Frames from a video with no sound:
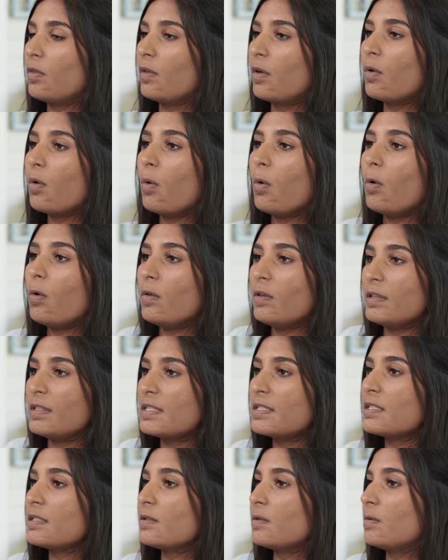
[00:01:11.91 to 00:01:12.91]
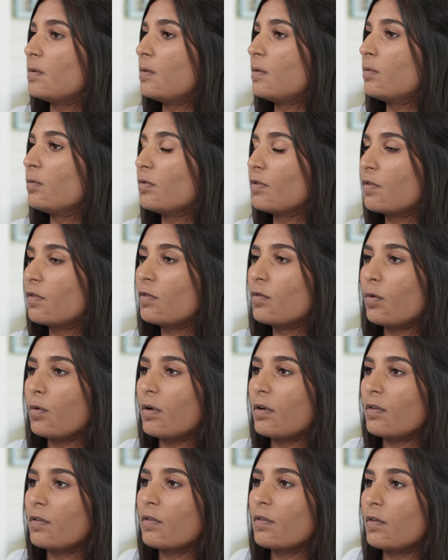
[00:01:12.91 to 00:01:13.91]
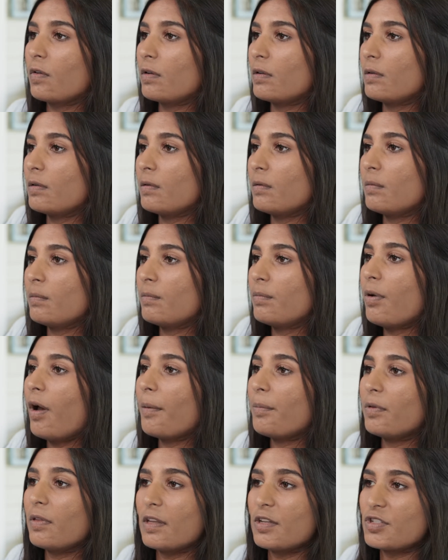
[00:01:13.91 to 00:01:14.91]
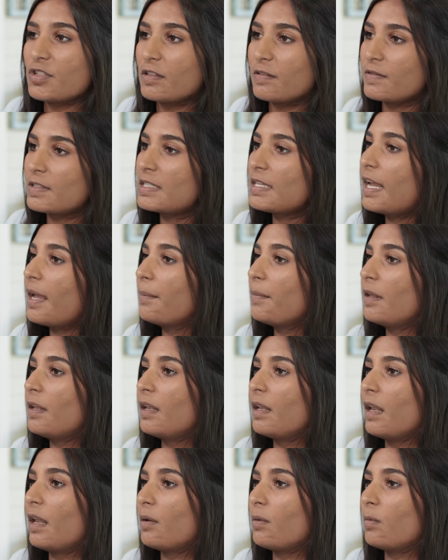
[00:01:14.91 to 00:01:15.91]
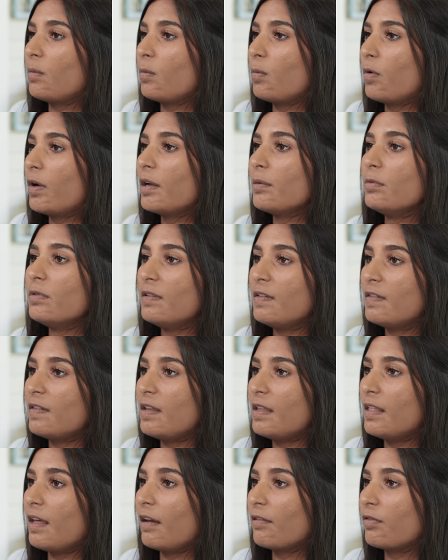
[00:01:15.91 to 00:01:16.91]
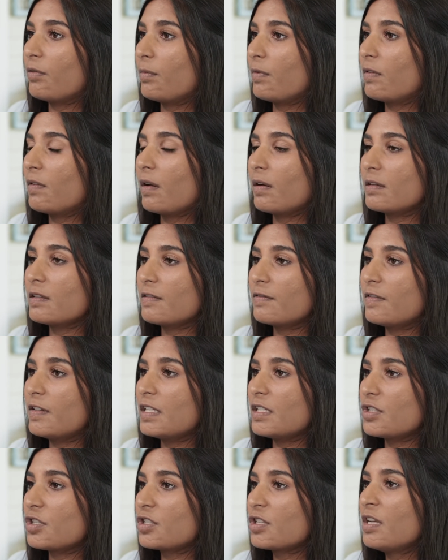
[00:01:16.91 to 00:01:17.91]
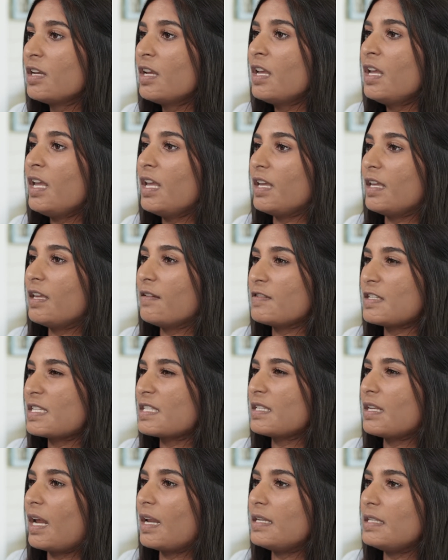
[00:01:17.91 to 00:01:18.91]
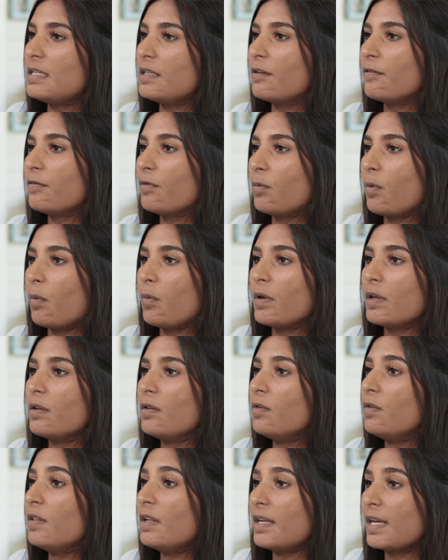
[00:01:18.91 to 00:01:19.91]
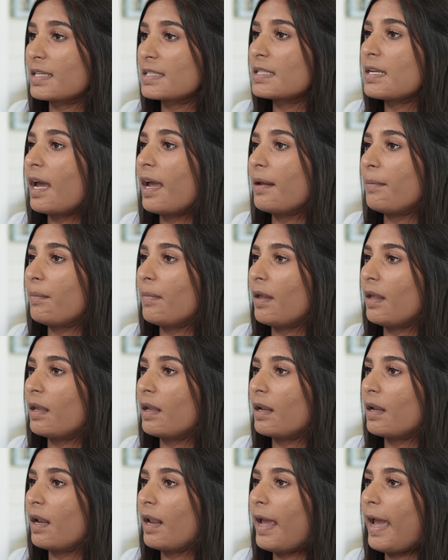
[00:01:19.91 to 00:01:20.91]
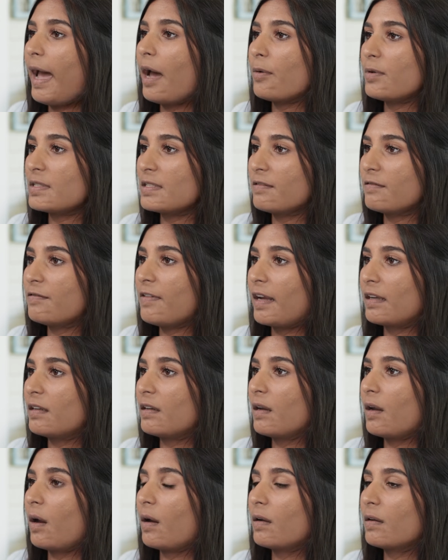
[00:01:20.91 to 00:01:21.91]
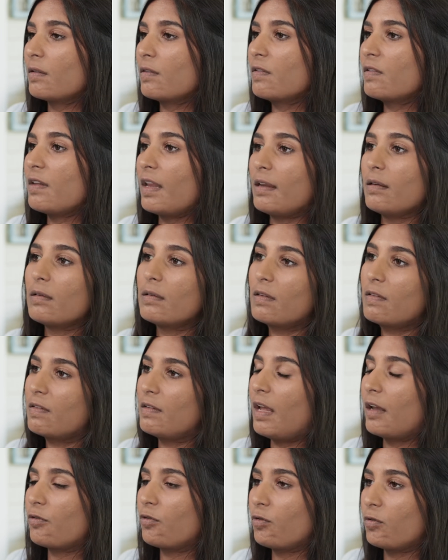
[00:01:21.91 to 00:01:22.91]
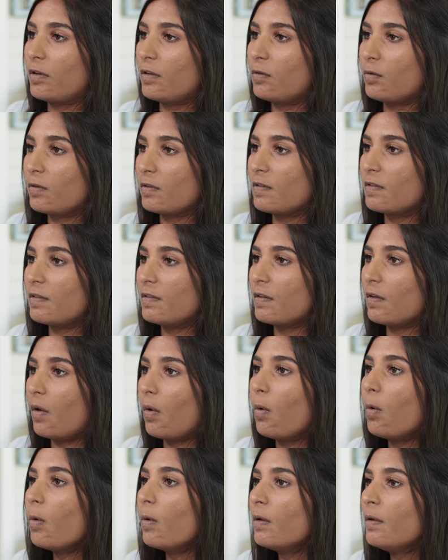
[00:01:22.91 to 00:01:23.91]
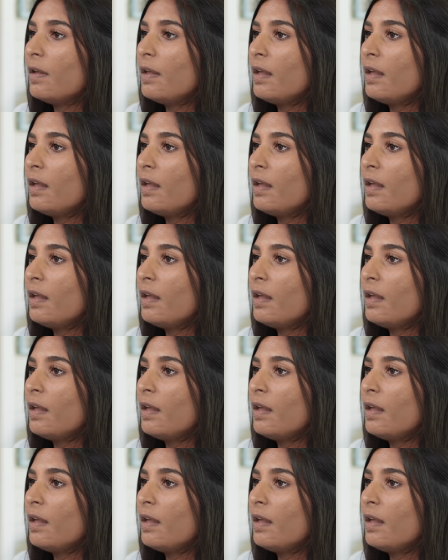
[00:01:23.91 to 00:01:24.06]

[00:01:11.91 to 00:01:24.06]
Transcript: the goal is to restore a certain population of salmon, and we're able to see that from start to finish. It gives us an idea for what we can do the next time and how it's affecting our state's natural resources as a whole